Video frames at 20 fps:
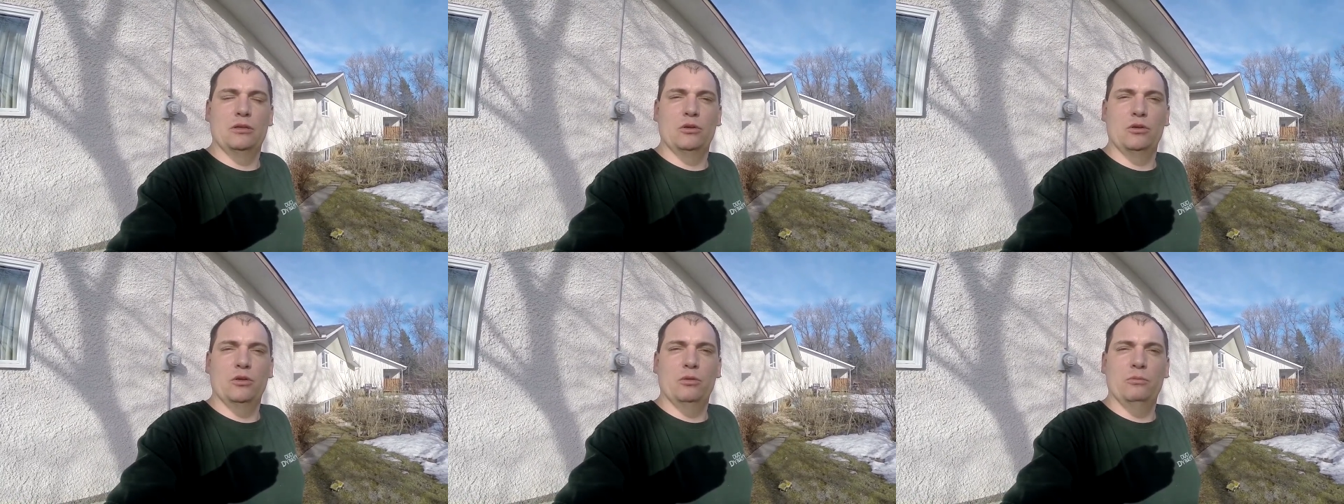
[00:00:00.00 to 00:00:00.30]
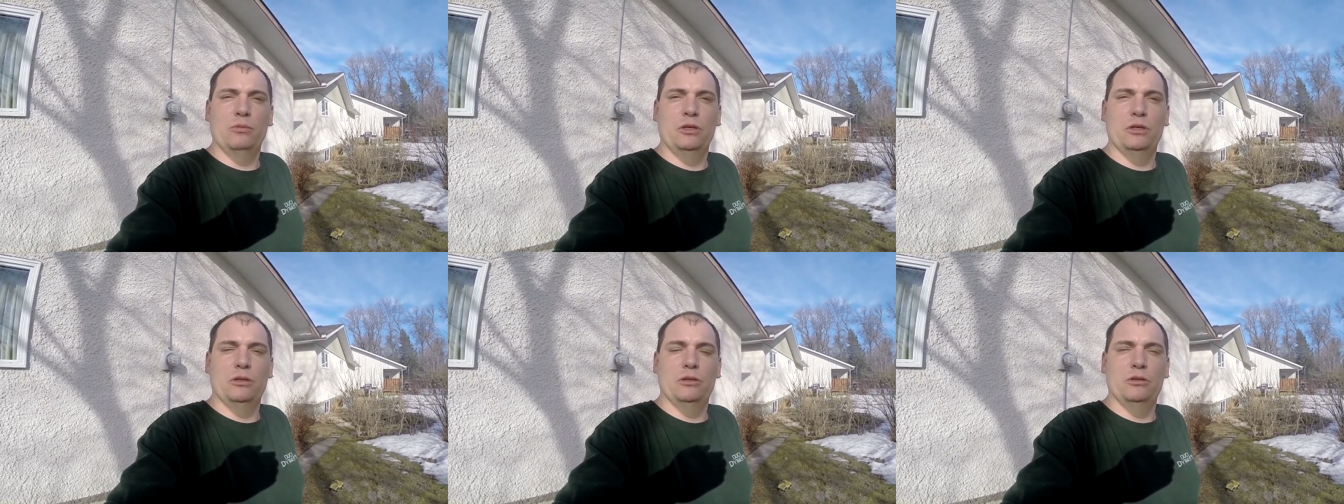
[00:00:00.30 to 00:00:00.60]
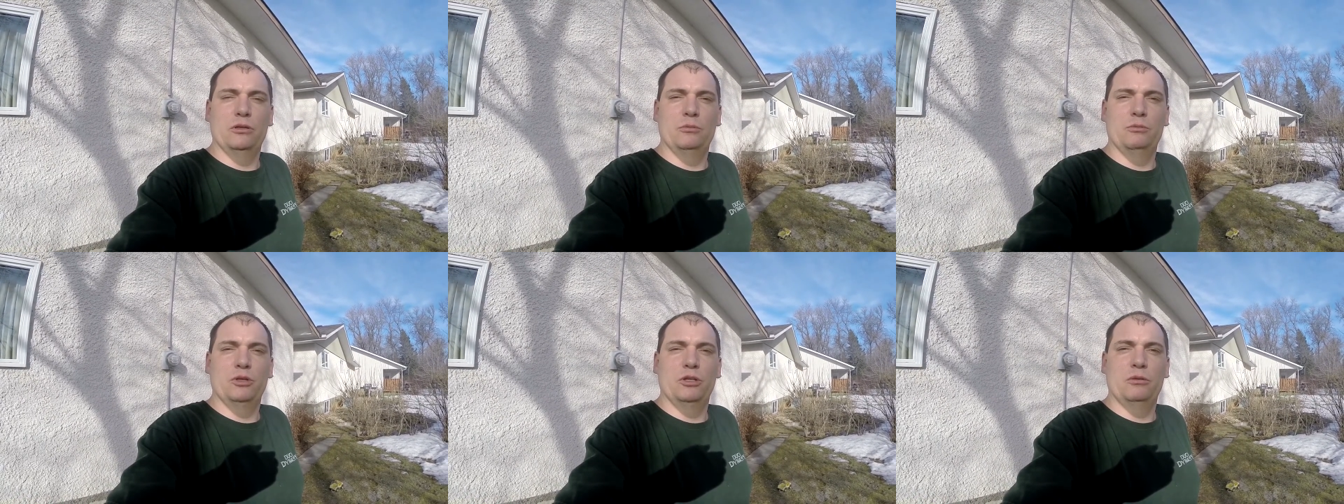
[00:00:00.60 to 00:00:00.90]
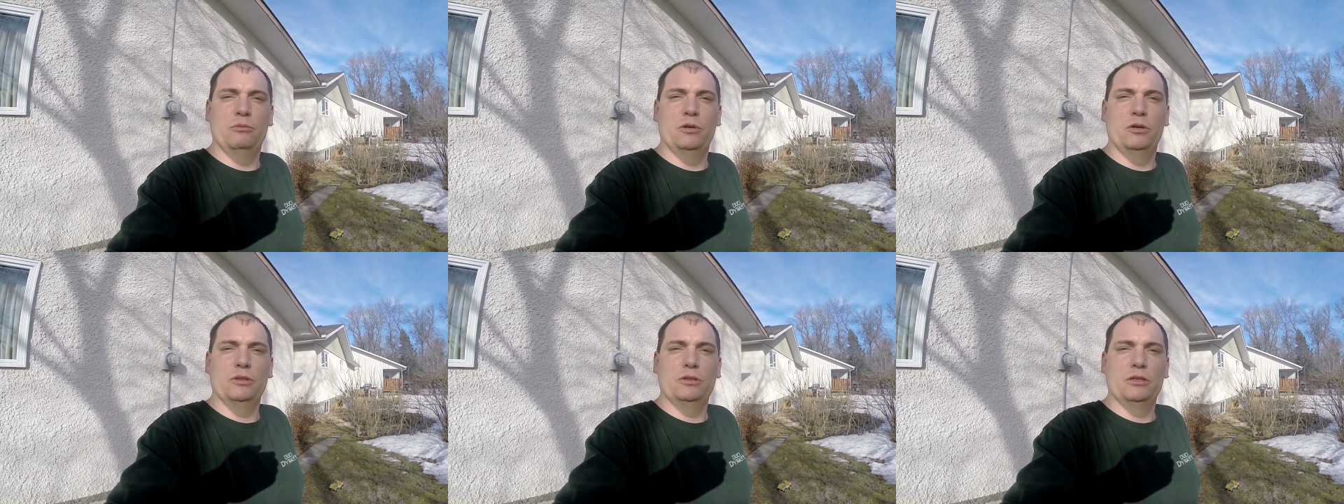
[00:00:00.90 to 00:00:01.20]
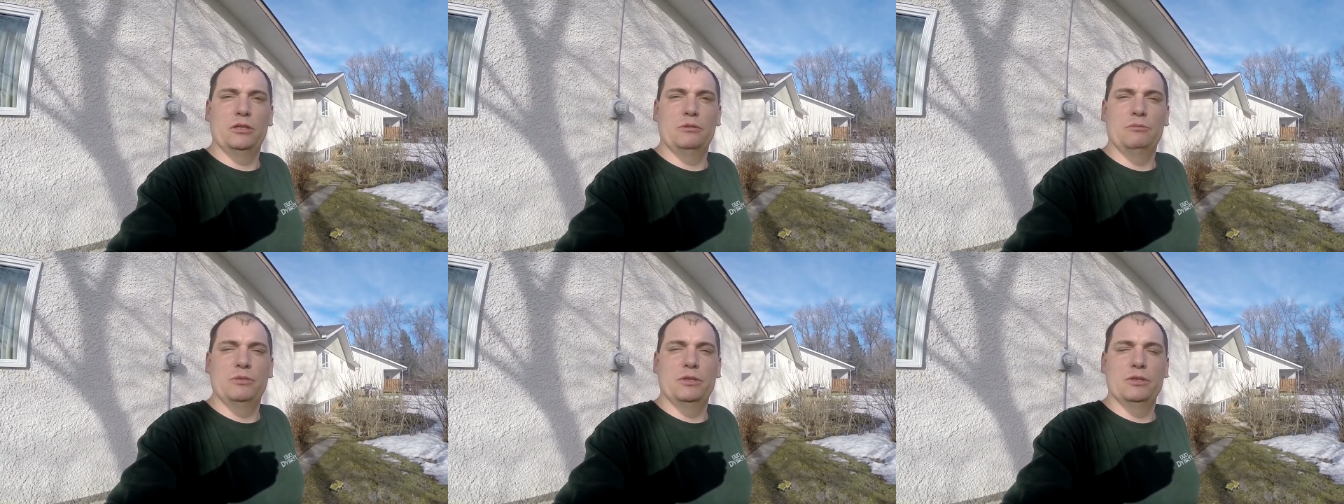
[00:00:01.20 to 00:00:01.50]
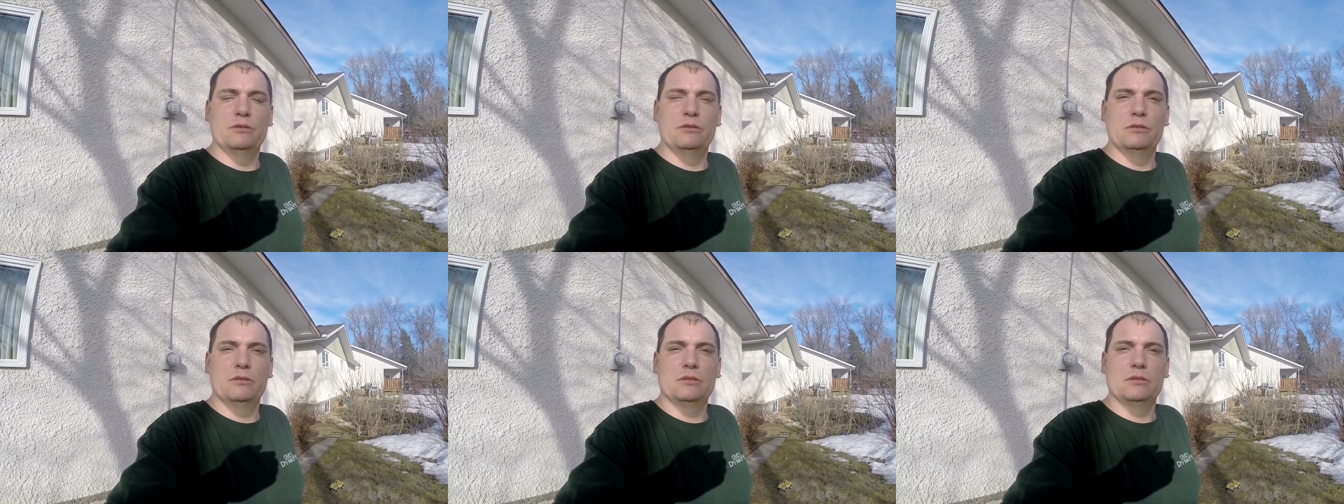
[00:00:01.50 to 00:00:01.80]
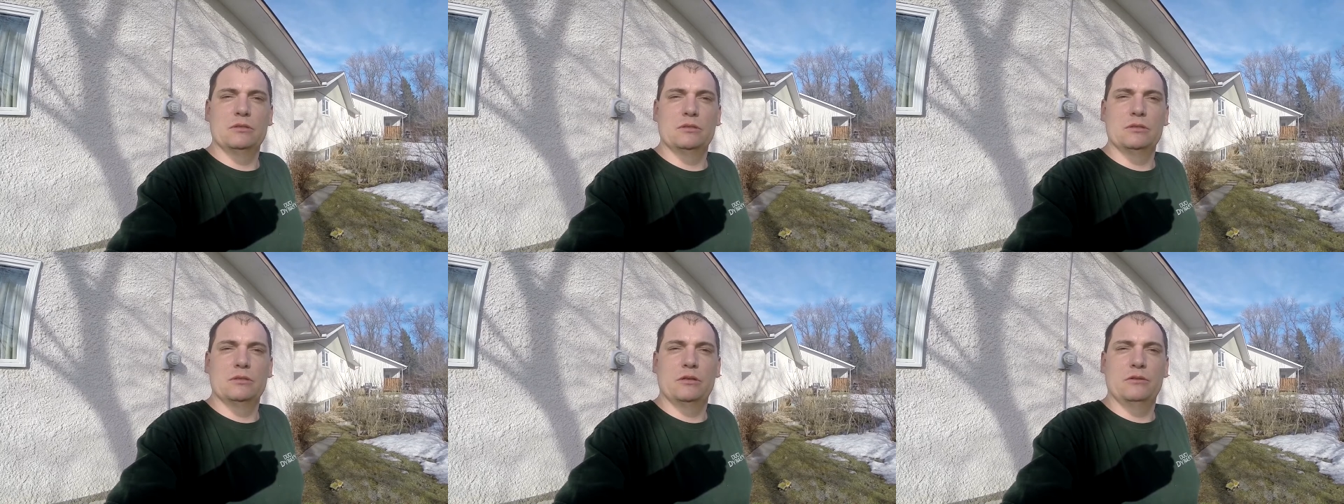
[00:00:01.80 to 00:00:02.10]
told me a little bit about their business
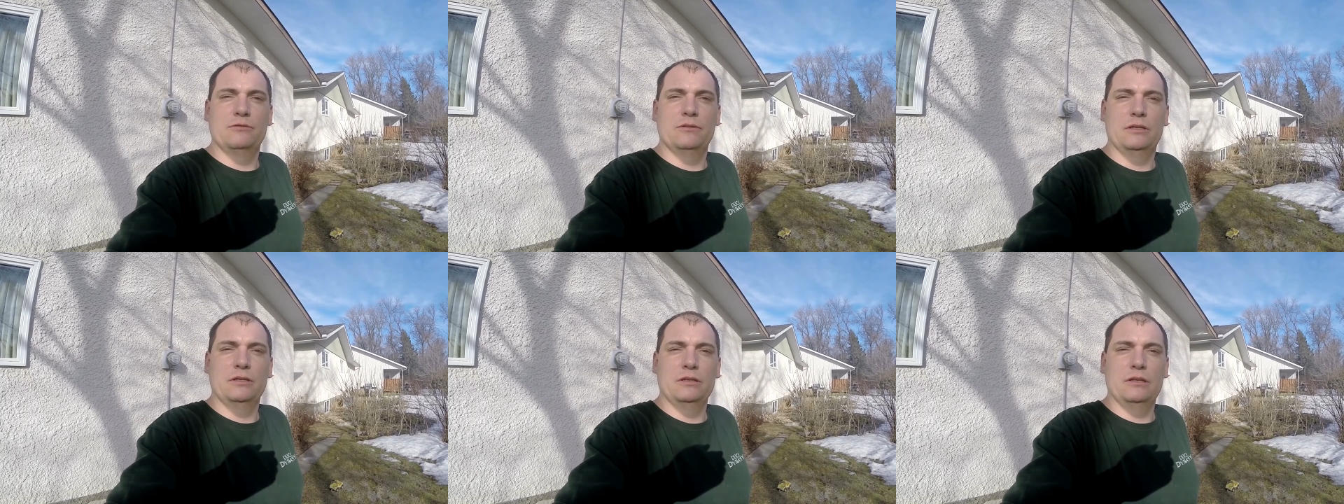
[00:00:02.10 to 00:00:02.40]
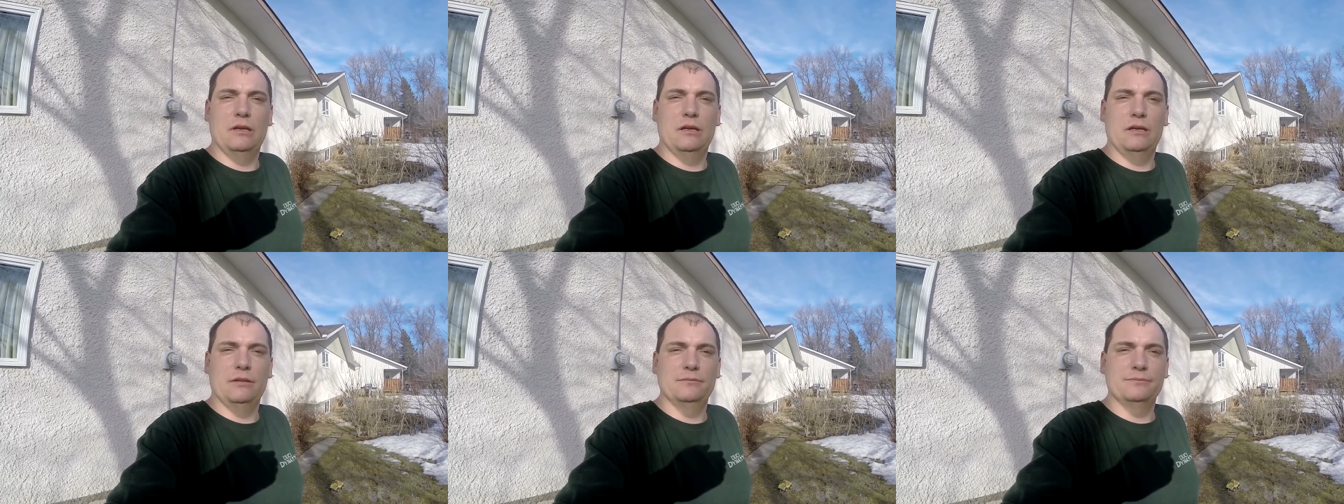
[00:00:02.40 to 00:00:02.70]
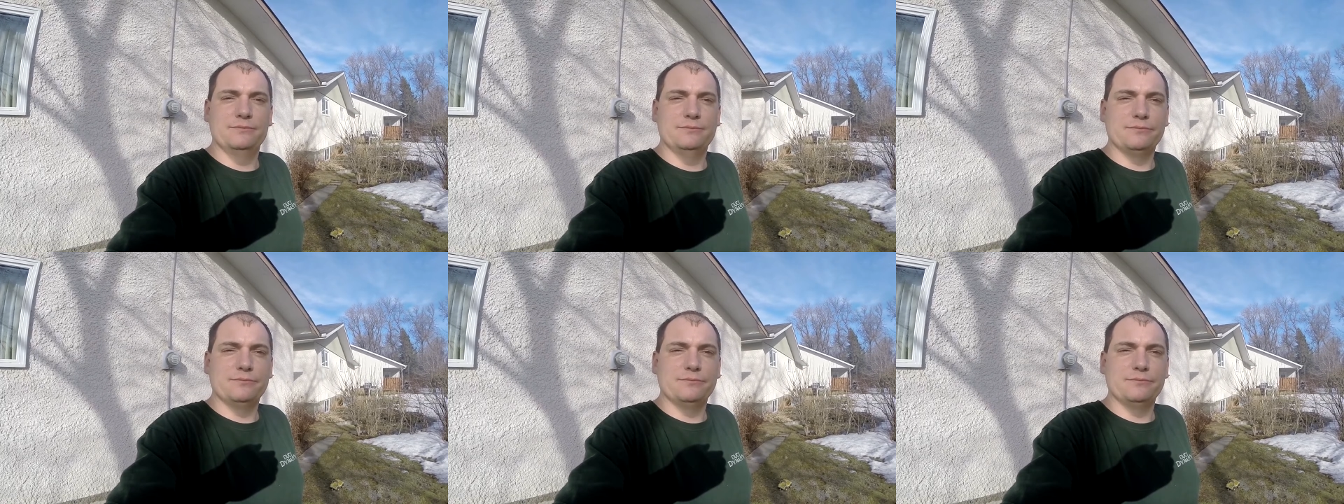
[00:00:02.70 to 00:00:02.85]
and stuff like that.